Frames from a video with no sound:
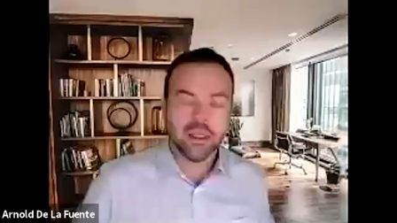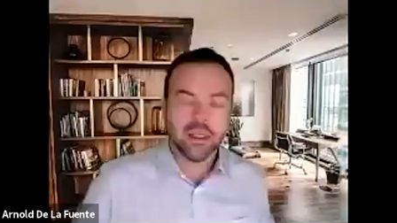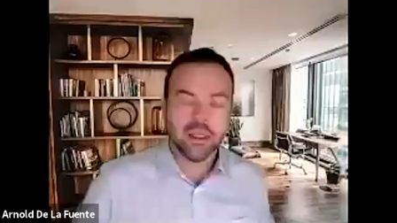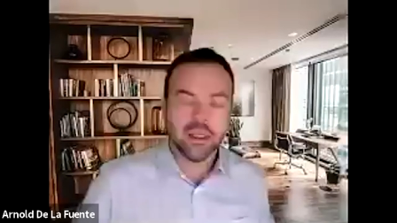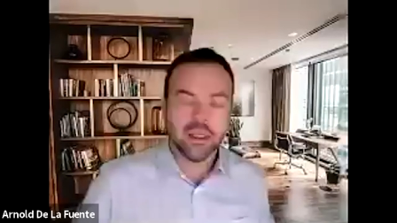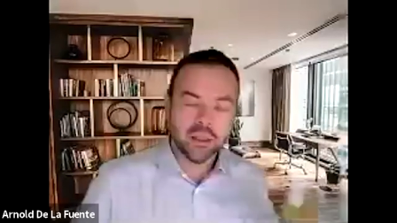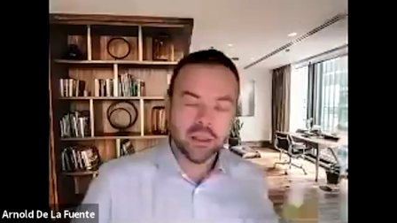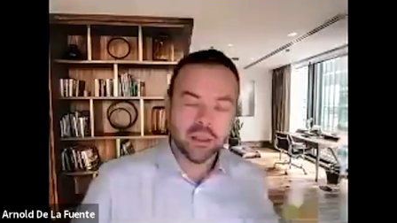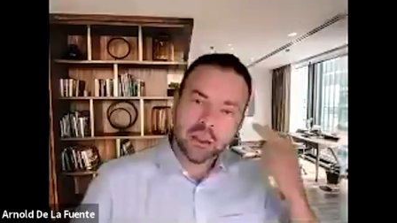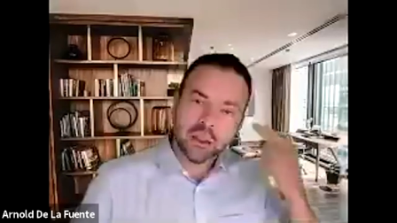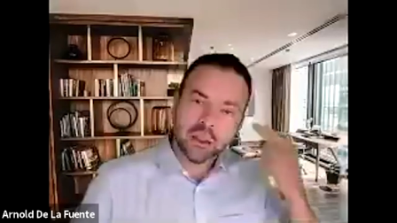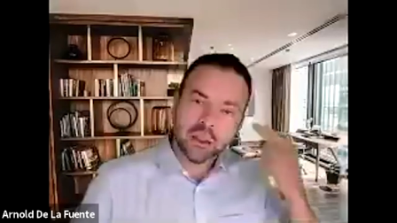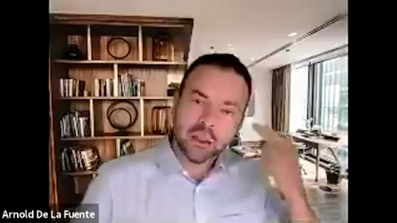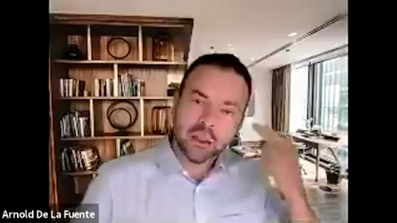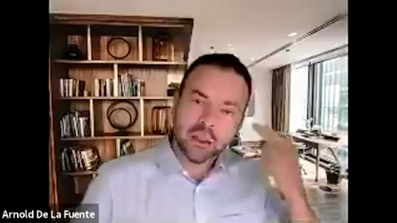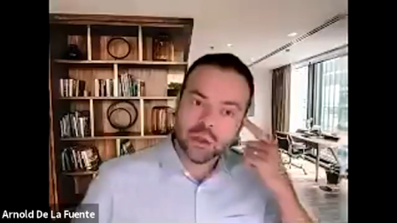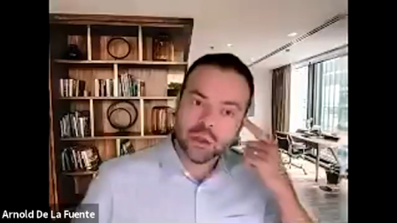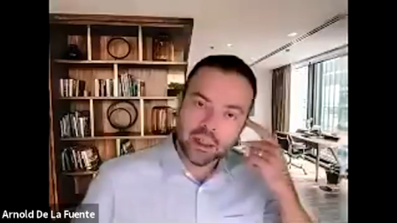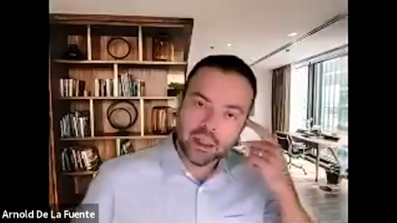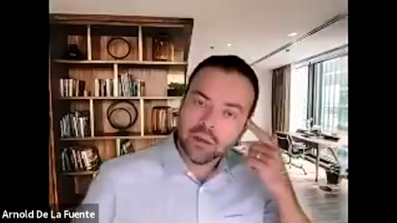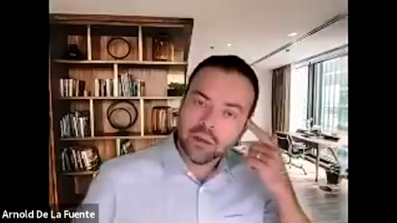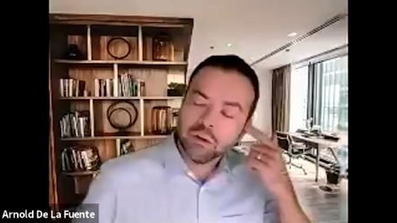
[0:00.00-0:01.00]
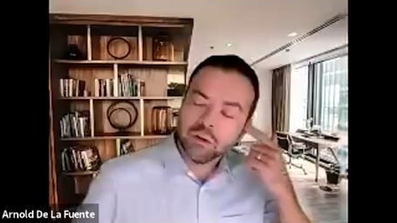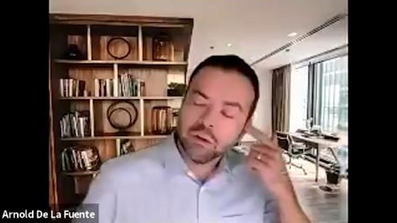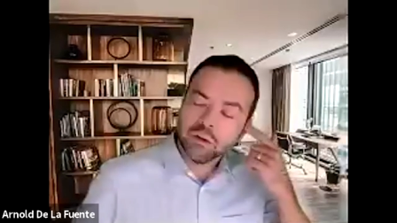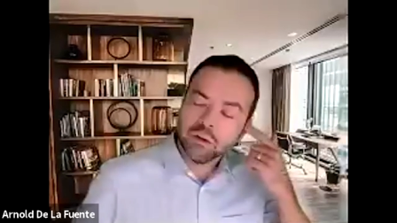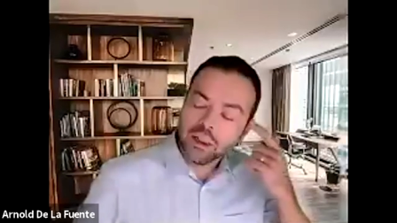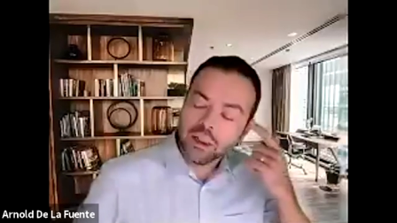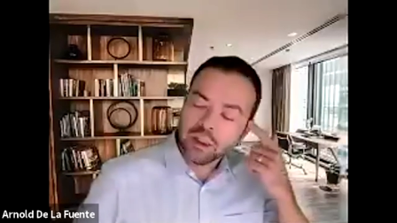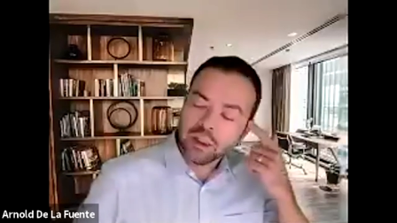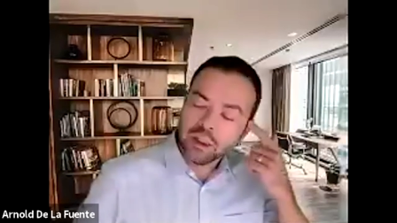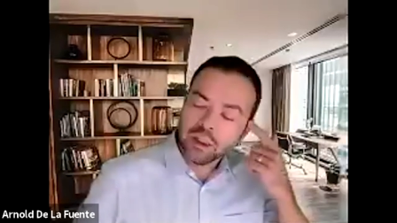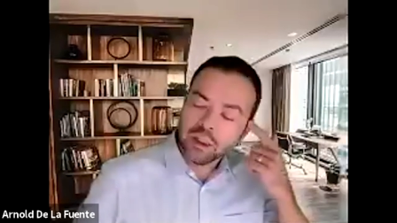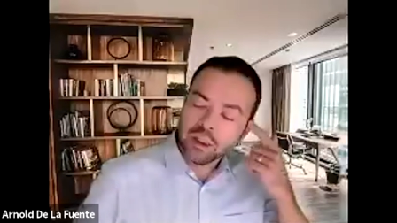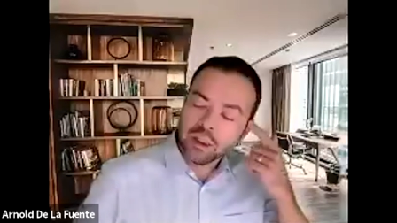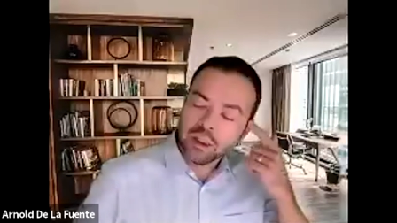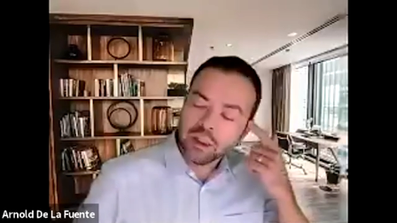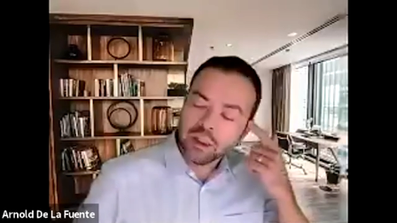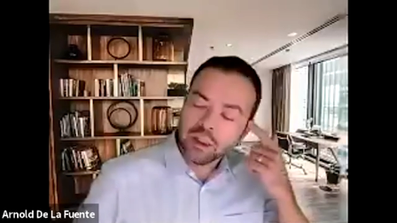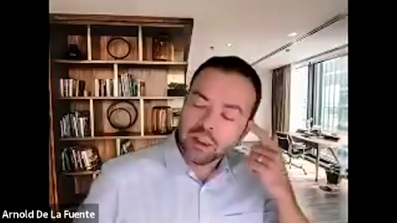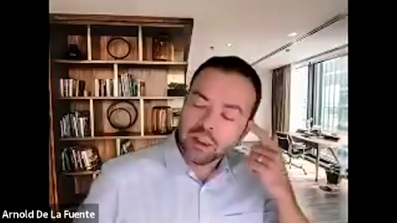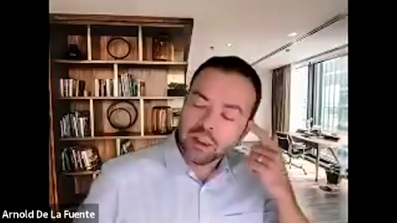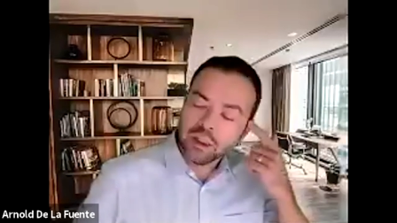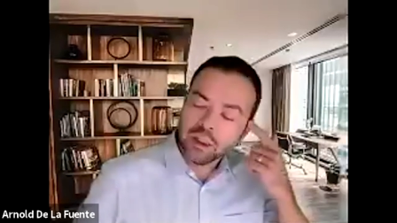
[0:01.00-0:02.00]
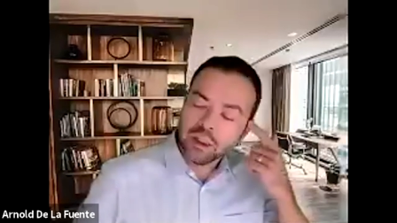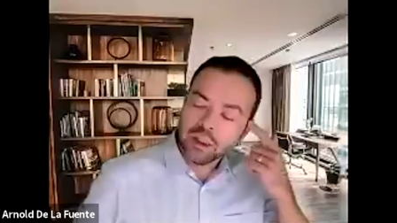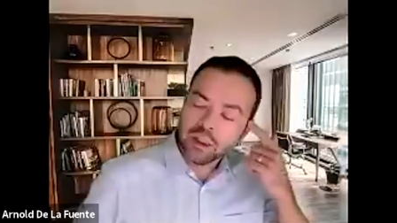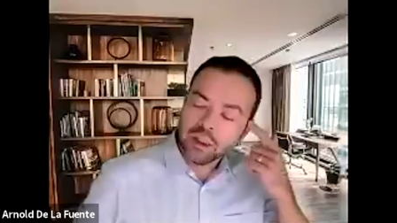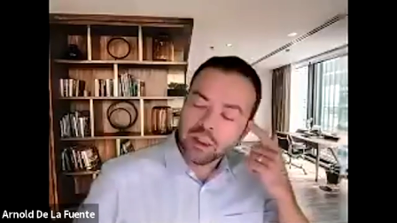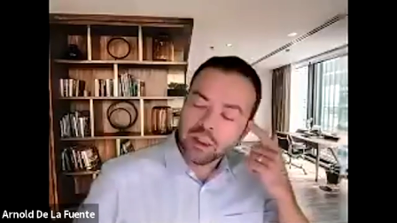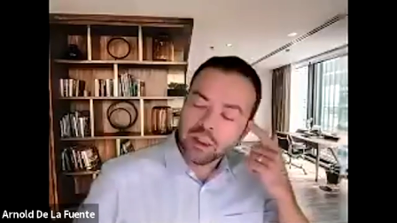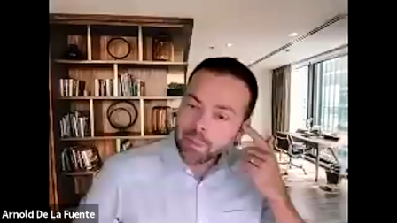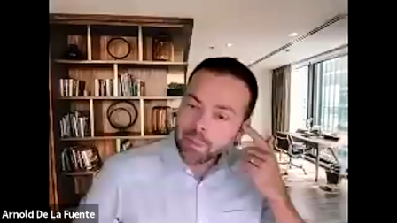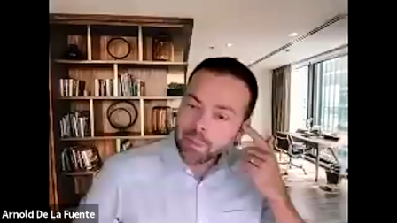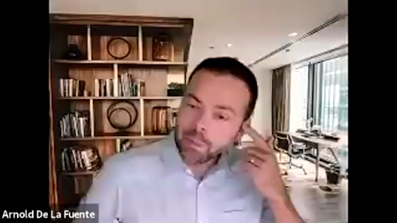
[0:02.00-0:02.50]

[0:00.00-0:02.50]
the, the training, right? Um,